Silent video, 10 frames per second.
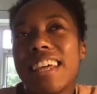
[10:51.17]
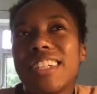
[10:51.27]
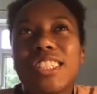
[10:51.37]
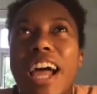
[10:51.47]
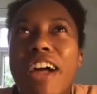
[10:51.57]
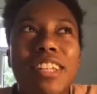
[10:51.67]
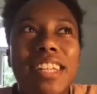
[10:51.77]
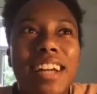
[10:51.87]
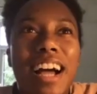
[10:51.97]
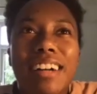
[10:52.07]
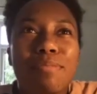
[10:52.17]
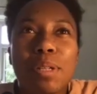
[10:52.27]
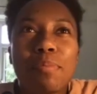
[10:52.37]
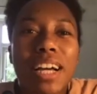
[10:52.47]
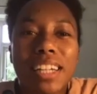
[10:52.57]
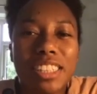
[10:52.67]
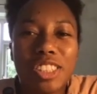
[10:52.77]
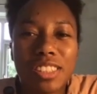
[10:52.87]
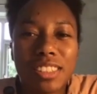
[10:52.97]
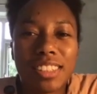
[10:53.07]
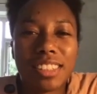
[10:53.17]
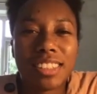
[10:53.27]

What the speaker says: just everything. Being Black is just,